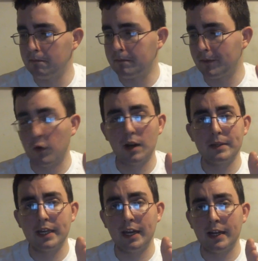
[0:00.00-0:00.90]
Before I
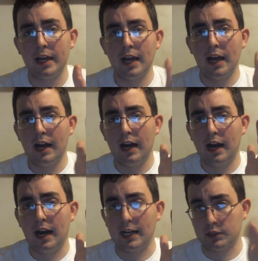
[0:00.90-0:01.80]
begin,
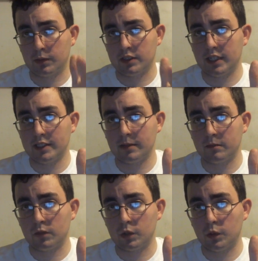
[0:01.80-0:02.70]
I just want to say something
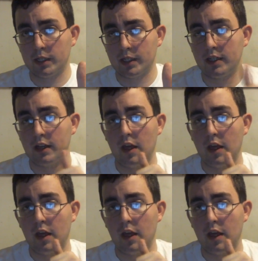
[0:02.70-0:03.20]
real quick.